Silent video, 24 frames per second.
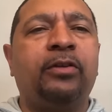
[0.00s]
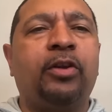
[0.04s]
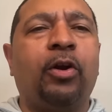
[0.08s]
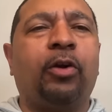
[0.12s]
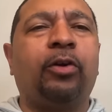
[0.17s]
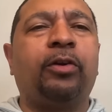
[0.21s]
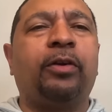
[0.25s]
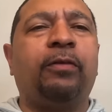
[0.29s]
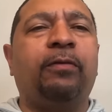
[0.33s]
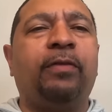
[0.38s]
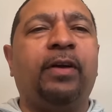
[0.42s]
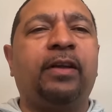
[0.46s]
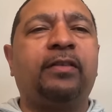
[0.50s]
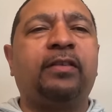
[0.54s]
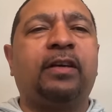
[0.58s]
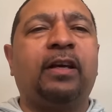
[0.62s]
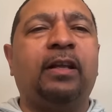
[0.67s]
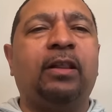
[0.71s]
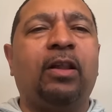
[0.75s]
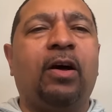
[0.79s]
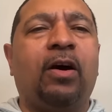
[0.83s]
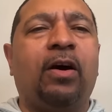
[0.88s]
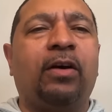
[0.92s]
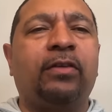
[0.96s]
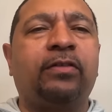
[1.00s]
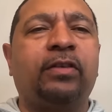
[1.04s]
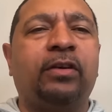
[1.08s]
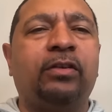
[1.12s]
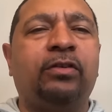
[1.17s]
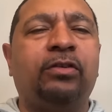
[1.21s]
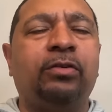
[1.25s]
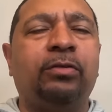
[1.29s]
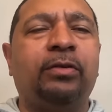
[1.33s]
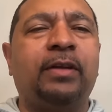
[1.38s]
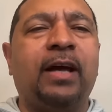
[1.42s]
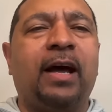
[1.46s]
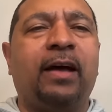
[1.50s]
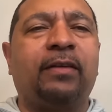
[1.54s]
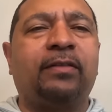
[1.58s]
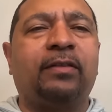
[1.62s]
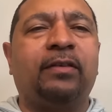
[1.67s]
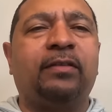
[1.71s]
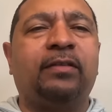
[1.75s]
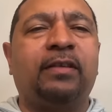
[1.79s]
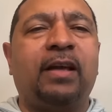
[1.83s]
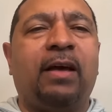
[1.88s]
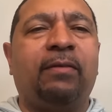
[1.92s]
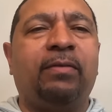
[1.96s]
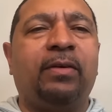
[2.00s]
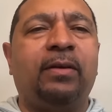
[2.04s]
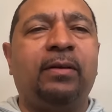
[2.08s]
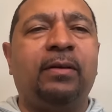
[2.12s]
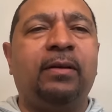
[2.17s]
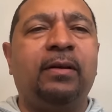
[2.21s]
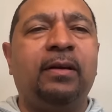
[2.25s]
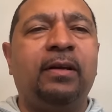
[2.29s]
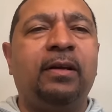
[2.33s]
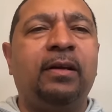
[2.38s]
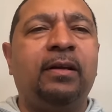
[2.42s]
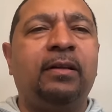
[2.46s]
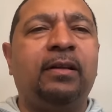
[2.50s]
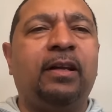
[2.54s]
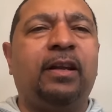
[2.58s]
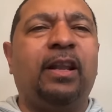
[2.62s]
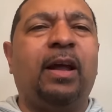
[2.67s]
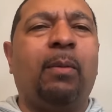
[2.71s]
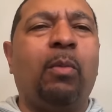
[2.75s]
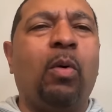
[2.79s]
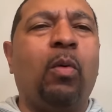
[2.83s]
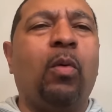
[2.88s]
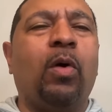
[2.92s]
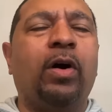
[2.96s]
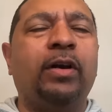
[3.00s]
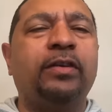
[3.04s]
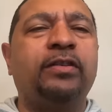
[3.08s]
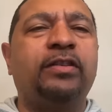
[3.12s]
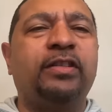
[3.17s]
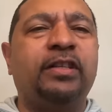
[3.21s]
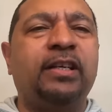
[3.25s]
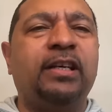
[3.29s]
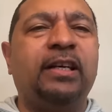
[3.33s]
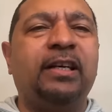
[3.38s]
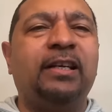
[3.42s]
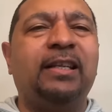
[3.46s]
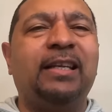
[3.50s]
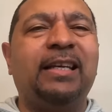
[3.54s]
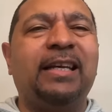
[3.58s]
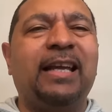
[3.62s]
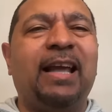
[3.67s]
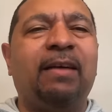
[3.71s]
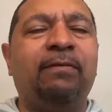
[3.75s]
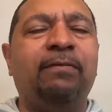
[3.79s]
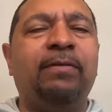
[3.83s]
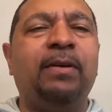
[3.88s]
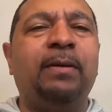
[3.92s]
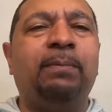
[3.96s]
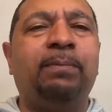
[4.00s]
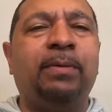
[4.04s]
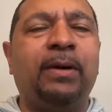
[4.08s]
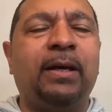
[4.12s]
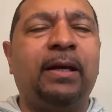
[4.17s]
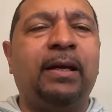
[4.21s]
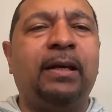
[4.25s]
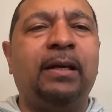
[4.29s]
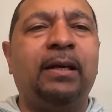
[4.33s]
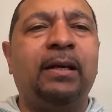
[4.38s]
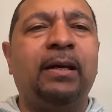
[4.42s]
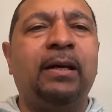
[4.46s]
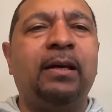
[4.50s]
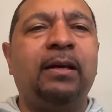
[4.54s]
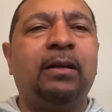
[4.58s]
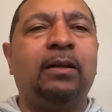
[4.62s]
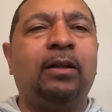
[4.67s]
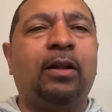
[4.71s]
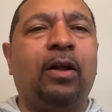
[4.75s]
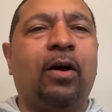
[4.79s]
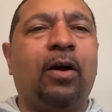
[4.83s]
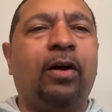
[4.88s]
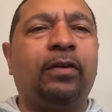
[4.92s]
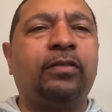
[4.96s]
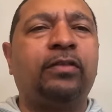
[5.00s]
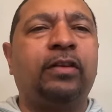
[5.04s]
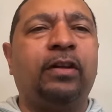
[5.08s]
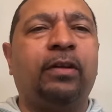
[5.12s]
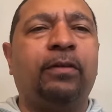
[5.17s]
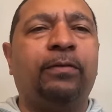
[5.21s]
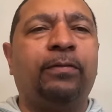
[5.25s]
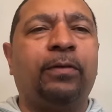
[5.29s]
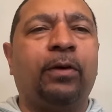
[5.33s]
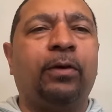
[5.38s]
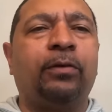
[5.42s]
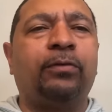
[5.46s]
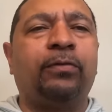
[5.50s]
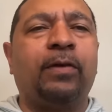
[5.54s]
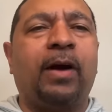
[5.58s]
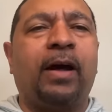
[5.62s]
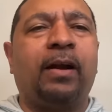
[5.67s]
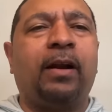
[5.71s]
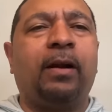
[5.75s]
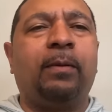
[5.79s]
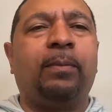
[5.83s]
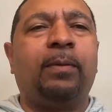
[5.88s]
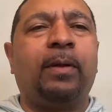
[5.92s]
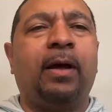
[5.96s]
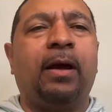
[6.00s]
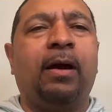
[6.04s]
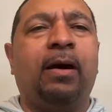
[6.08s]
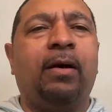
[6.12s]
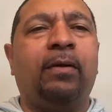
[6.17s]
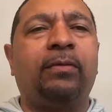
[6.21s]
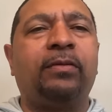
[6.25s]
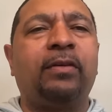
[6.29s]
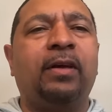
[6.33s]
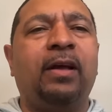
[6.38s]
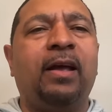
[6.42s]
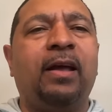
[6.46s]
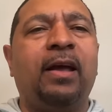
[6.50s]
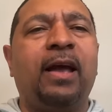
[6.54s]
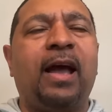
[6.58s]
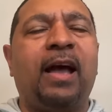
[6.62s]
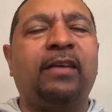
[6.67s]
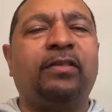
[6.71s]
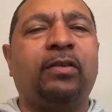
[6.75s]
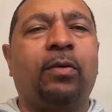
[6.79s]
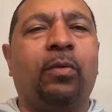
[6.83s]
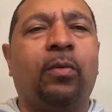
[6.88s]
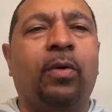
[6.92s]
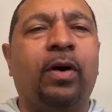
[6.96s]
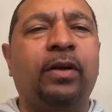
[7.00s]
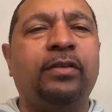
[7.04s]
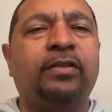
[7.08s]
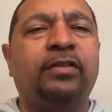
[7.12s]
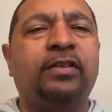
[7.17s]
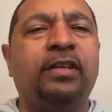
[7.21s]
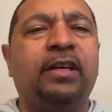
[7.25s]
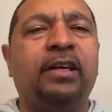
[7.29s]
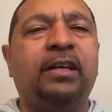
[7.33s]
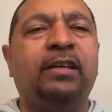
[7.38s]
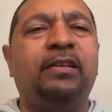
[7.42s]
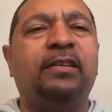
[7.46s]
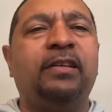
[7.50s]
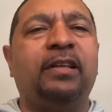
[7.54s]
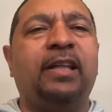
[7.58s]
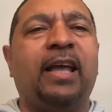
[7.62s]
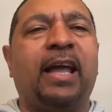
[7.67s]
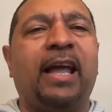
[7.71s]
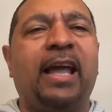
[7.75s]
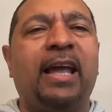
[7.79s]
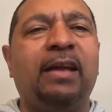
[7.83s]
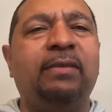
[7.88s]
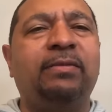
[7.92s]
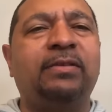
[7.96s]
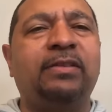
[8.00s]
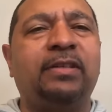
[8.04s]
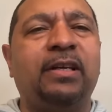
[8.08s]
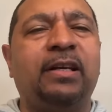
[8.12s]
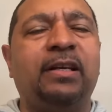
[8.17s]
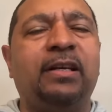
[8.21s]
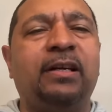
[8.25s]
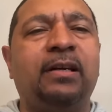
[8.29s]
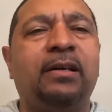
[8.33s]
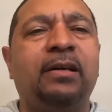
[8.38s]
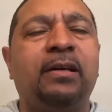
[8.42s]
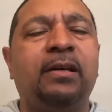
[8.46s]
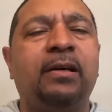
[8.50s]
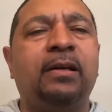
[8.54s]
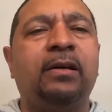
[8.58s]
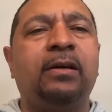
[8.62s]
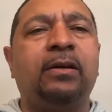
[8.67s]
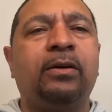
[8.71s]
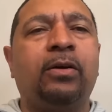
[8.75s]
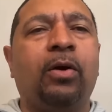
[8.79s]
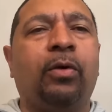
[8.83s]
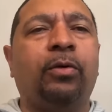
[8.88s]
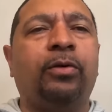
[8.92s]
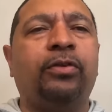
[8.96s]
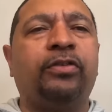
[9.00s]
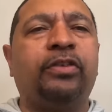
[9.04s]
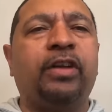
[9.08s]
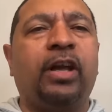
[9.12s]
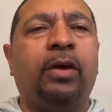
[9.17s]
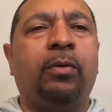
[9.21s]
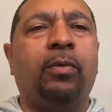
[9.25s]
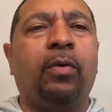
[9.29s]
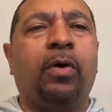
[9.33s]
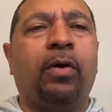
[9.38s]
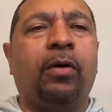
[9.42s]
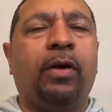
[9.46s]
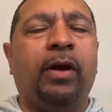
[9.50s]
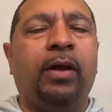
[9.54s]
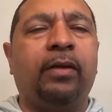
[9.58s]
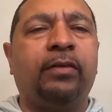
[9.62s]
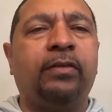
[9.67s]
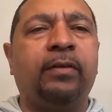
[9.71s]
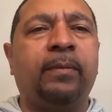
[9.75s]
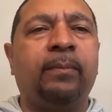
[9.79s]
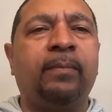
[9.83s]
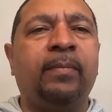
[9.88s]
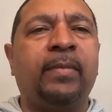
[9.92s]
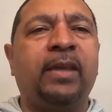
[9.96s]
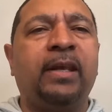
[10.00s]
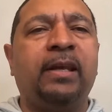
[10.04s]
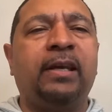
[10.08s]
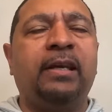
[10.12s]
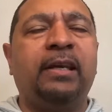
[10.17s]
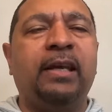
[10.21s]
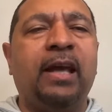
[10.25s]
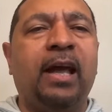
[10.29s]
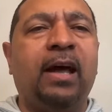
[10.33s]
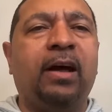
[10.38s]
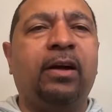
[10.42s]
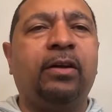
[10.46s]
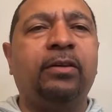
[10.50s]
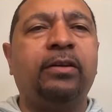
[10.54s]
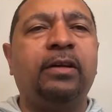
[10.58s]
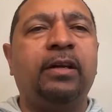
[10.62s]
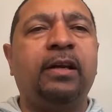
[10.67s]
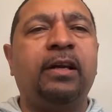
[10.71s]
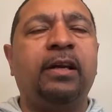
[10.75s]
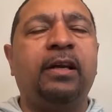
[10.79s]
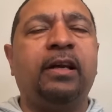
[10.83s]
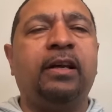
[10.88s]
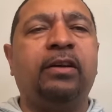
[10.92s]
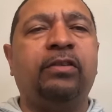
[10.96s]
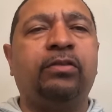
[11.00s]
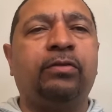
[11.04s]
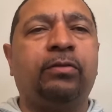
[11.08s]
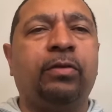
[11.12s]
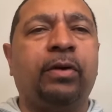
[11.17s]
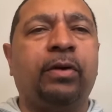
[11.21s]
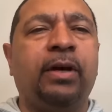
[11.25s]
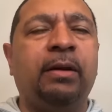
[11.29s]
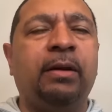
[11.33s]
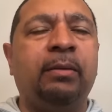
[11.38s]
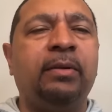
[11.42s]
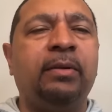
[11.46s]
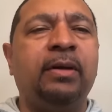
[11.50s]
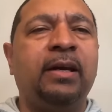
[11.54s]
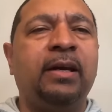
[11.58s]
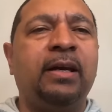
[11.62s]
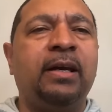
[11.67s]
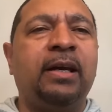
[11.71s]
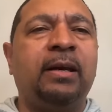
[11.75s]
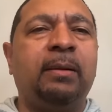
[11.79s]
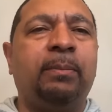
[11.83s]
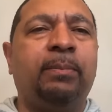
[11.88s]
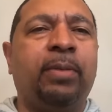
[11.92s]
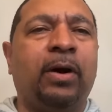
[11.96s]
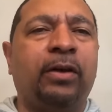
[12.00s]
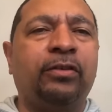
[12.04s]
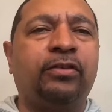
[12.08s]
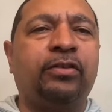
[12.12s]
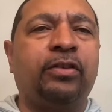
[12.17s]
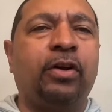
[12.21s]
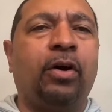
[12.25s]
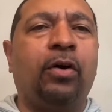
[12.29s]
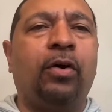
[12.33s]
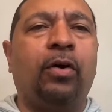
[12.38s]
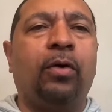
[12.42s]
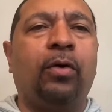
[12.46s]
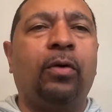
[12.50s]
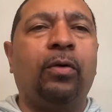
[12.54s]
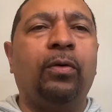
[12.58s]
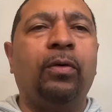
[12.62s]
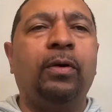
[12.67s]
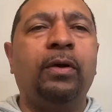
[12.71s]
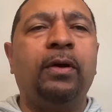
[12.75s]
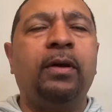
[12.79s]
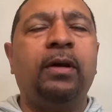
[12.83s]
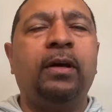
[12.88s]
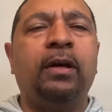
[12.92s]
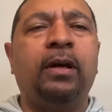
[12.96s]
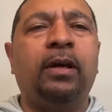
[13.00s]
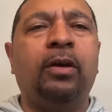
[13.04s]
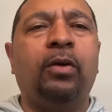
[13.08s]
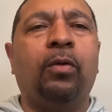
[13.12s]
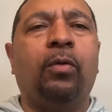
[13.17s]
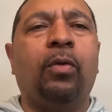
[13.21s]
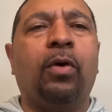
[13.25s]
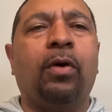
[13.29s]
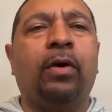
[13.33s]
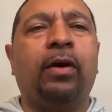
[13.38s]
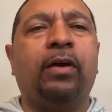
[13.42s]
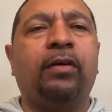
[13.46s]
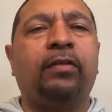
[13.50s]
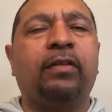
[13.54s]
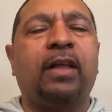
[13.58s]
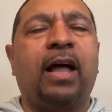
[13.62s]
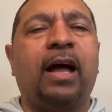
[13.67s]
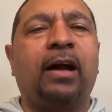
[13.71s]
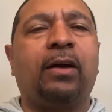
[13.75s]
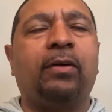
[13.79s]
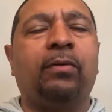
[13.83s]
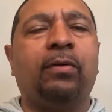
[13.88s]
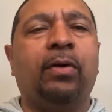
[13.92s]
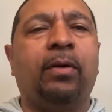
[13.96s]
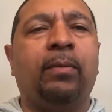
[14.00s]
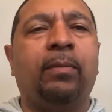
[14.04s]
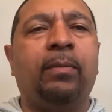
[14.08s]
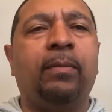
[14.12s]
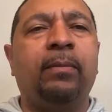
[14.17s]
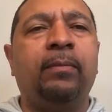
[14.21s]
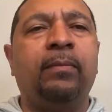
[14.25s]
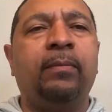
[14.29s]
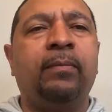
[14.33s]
Dirk Nowitzki lost in 2007. The number one seed, the MVP, lost in the first round of the playoffs as a one seed to the eighth seeded Golden State Warriors. He yelled, he screamed, he punched a hole in the Warriors' locker room.